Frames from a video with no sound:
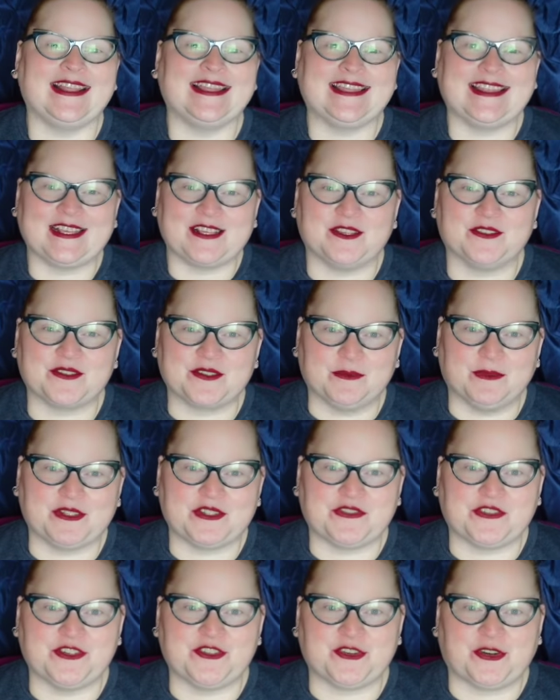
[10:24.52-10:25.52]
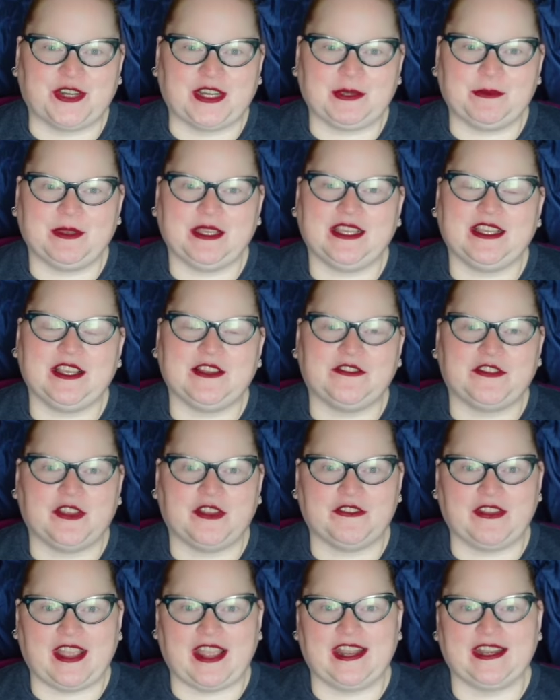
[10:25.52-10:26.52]
Thank you so much for joining me. If you
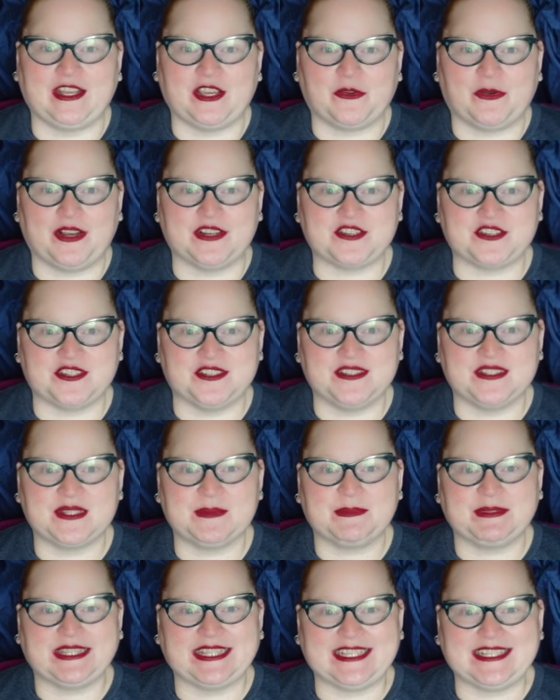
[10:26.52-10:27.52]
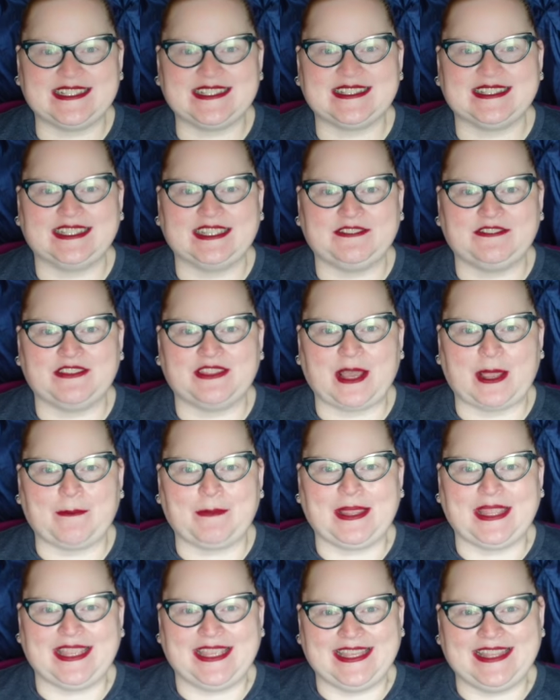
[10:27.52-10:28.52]
have any questions, please leave them
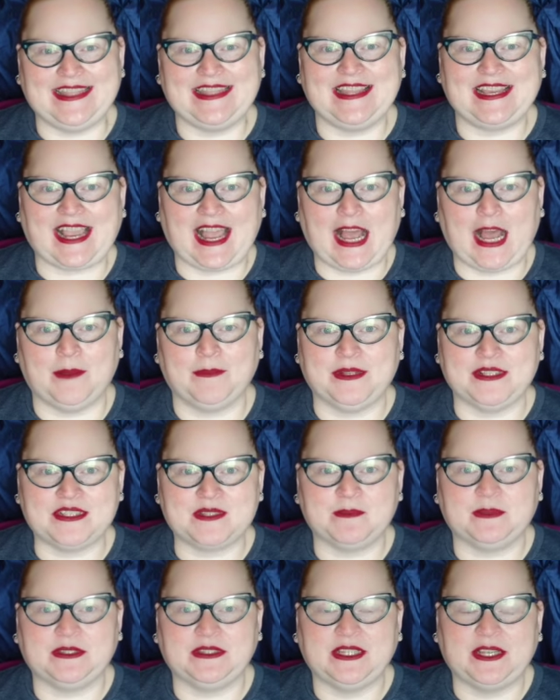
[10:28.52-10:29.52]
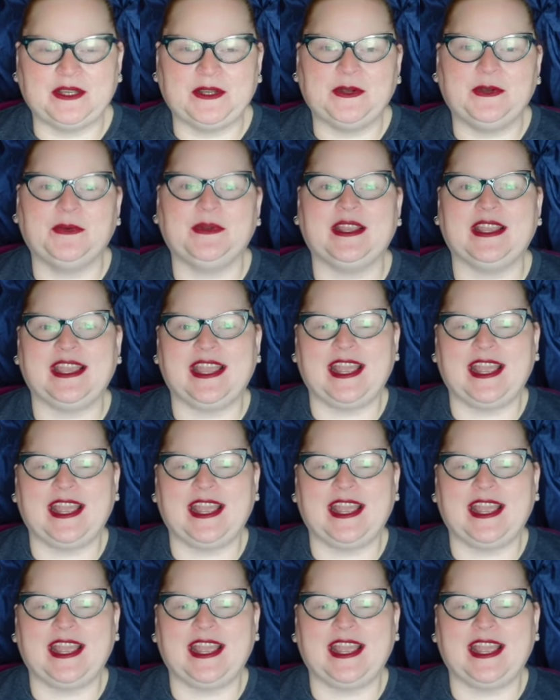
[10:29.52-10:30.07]
in the comments below.